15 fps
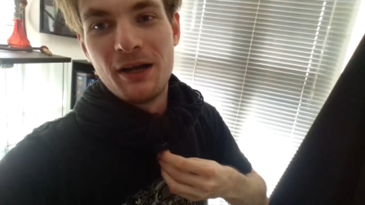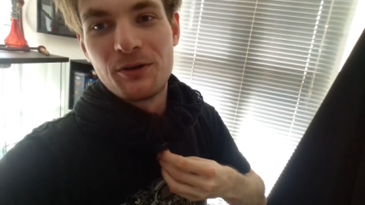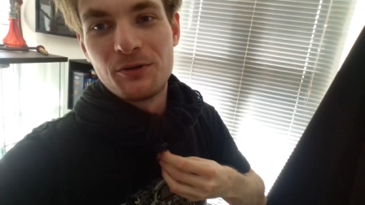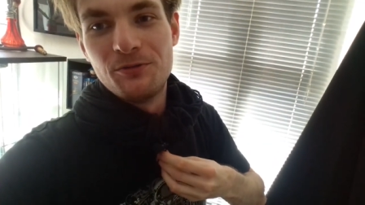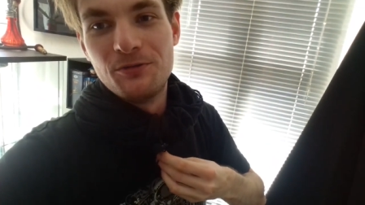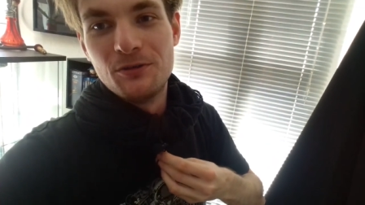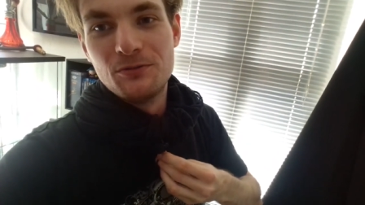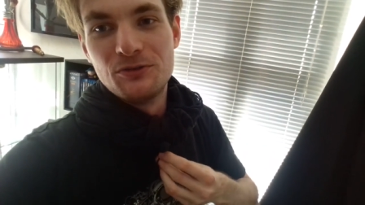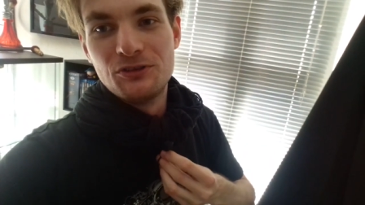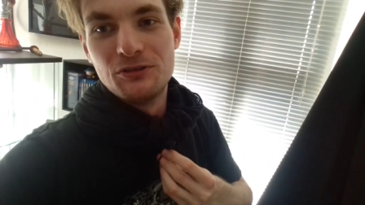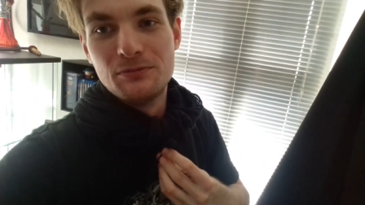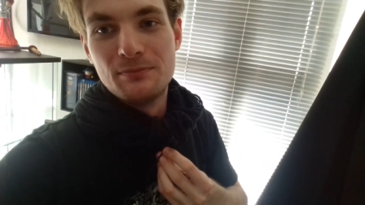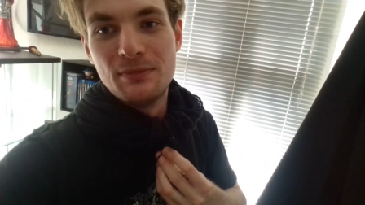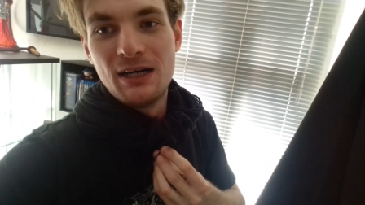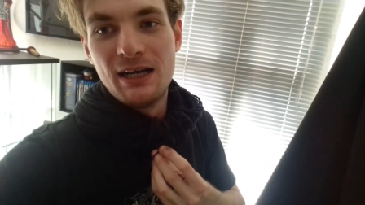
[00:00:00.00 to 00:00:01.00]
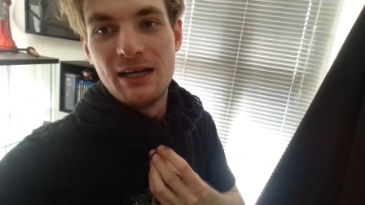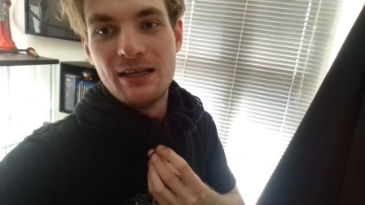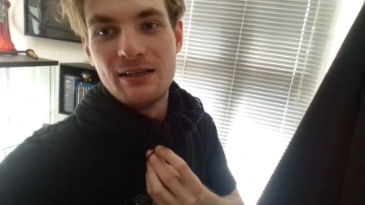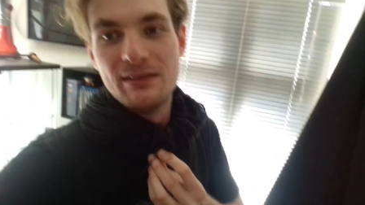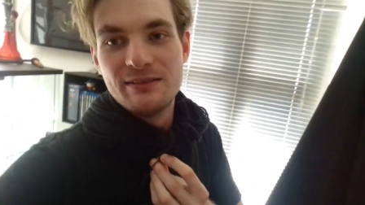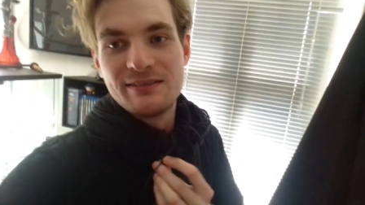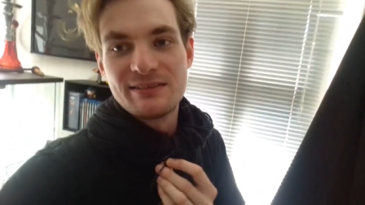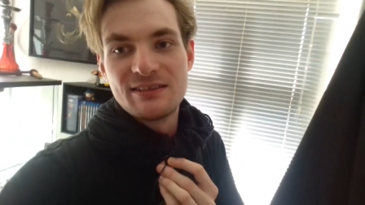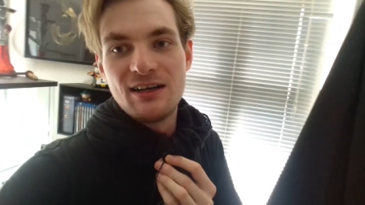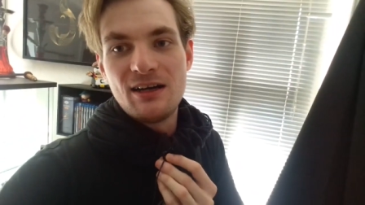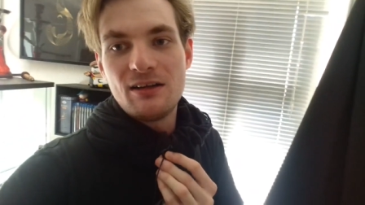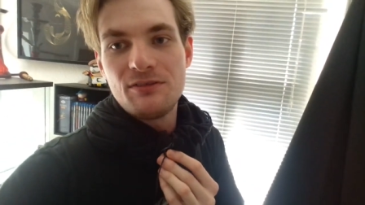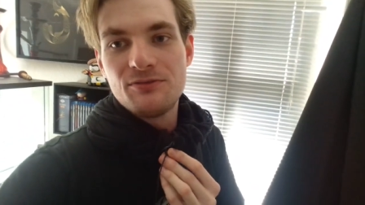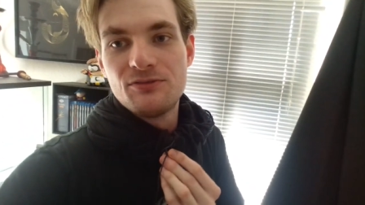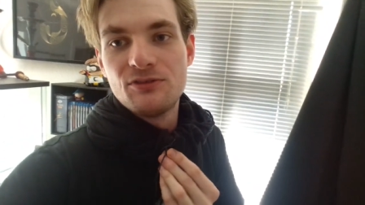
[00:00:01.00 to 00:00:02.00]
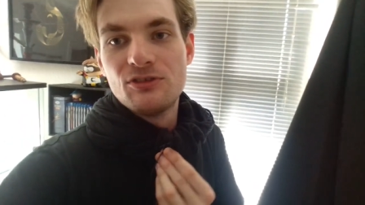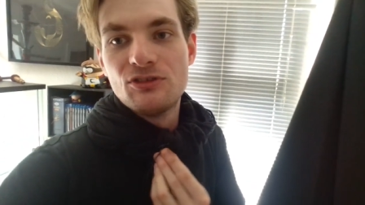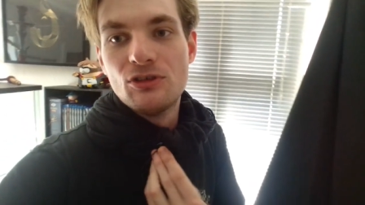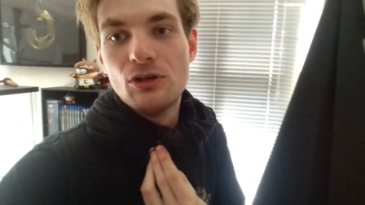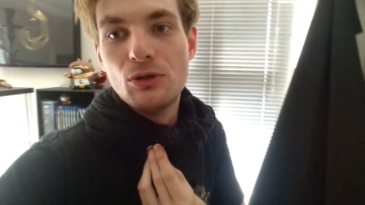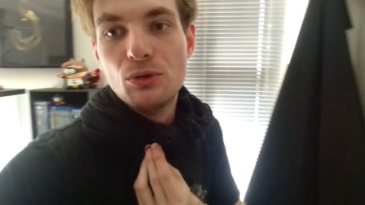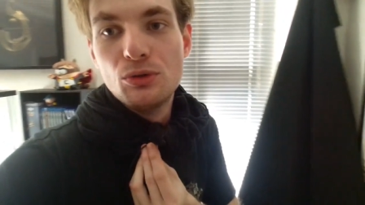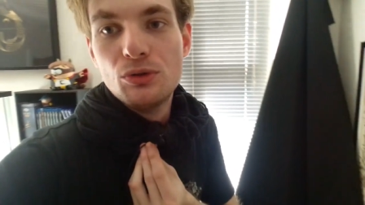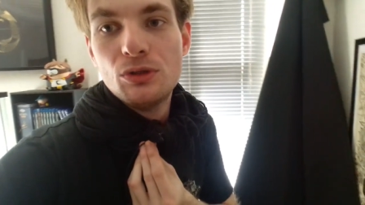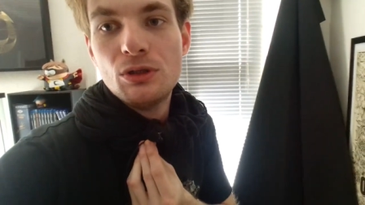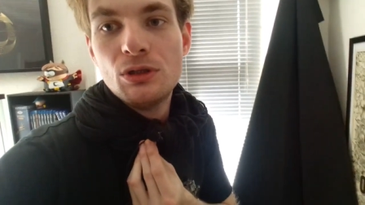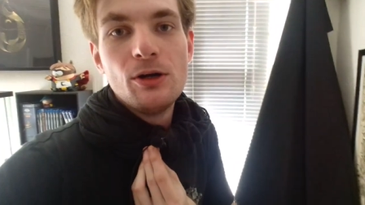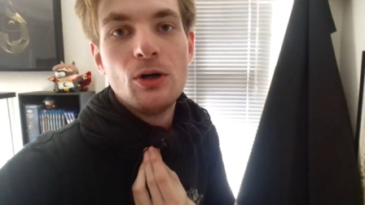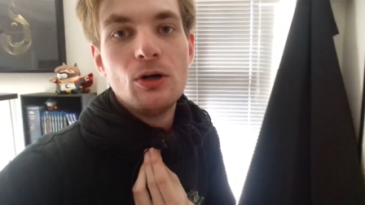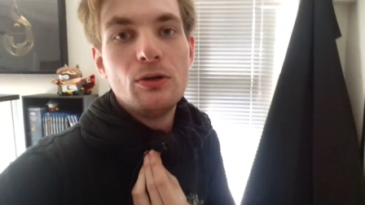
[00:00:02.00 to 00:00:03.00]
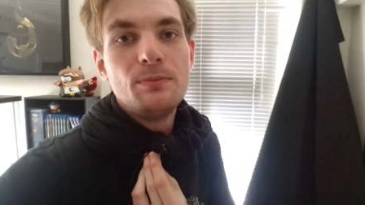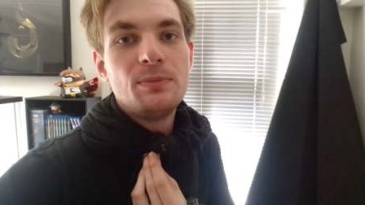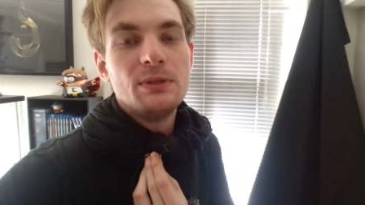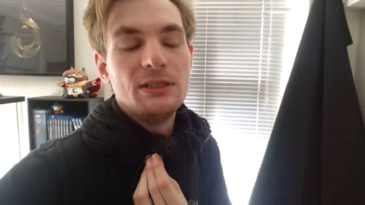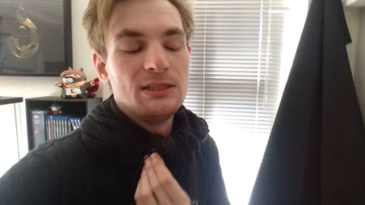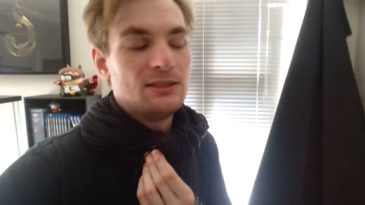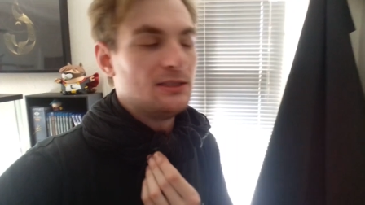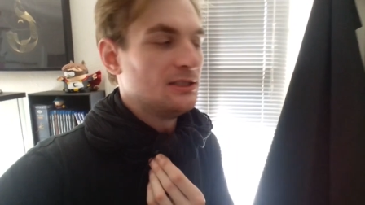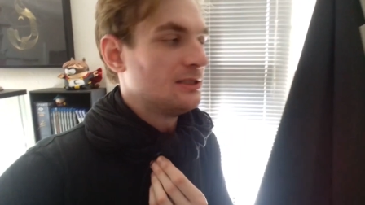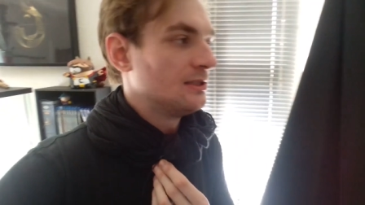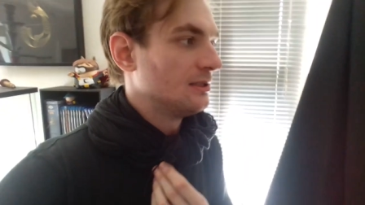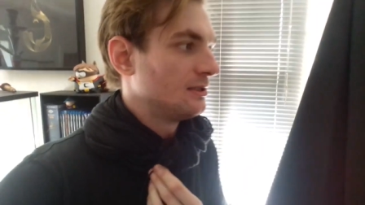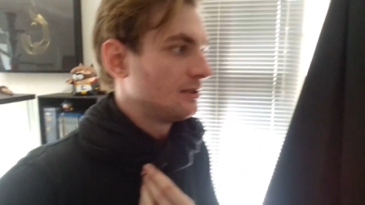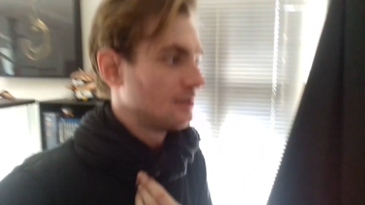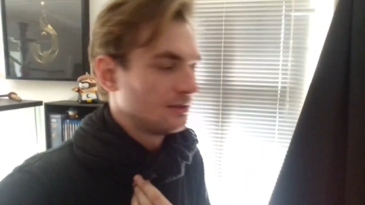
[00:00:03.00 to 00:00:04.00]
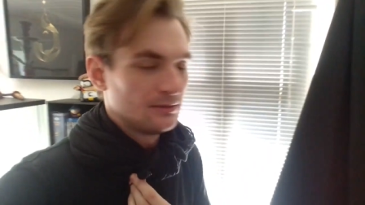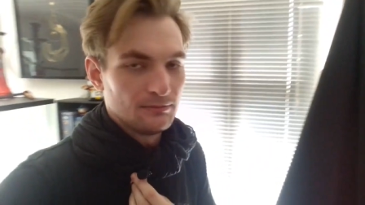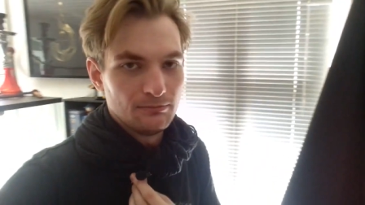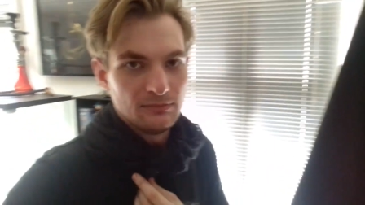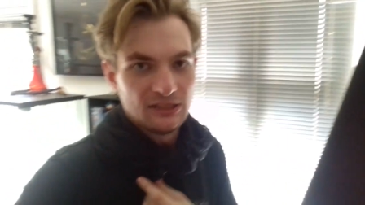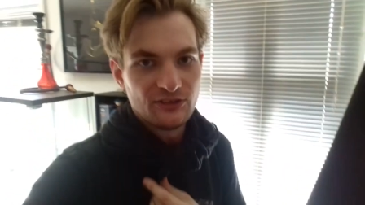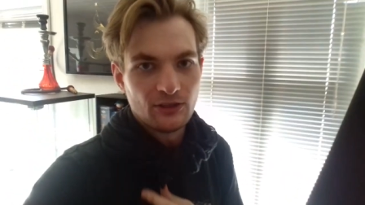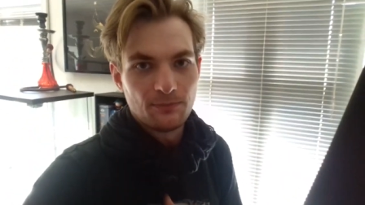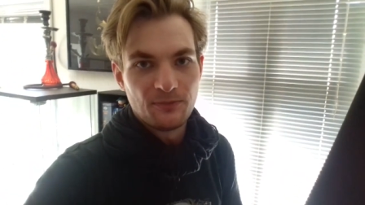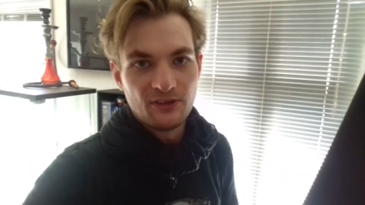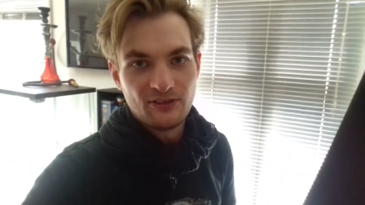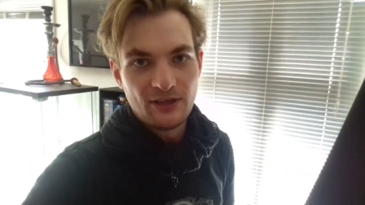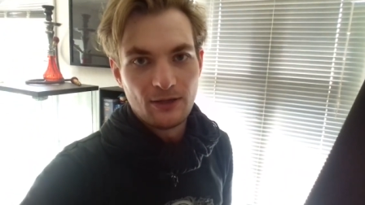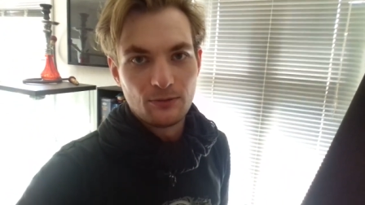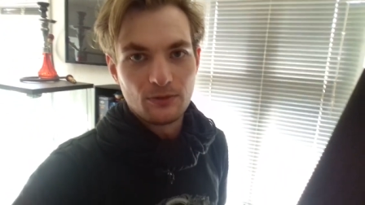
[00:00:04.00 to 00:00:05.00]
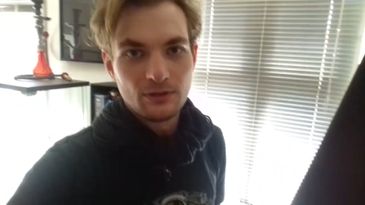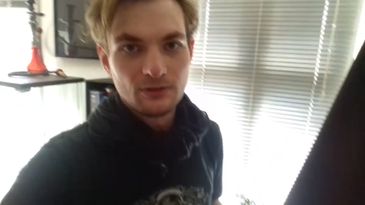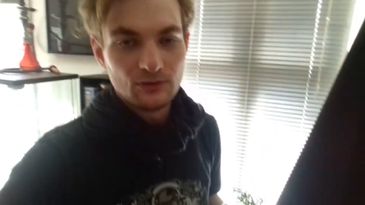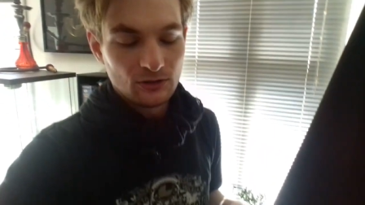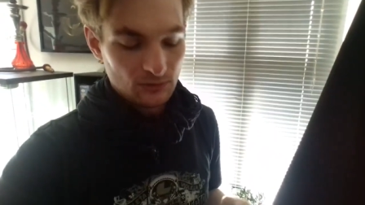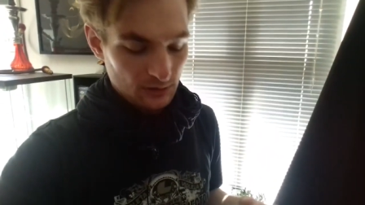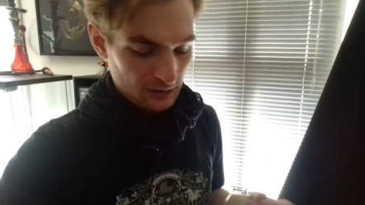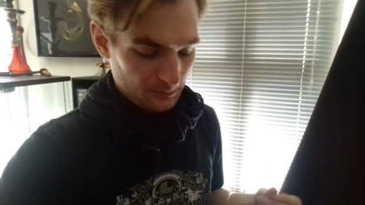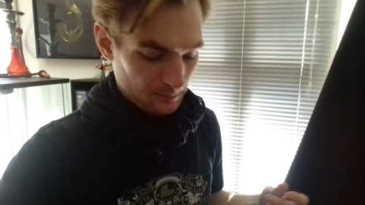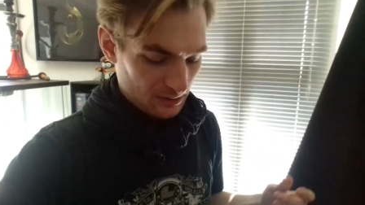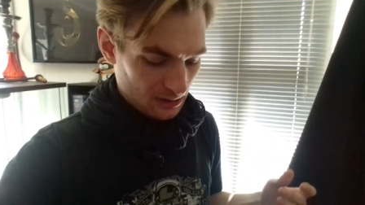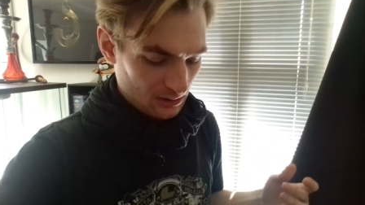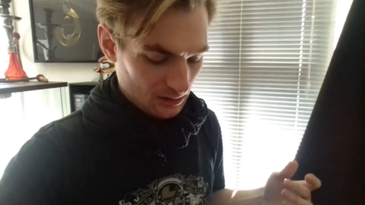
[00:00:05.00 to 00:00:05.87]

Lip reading: my microphone to my scarf, so I hope it didn't mess up the sound totally,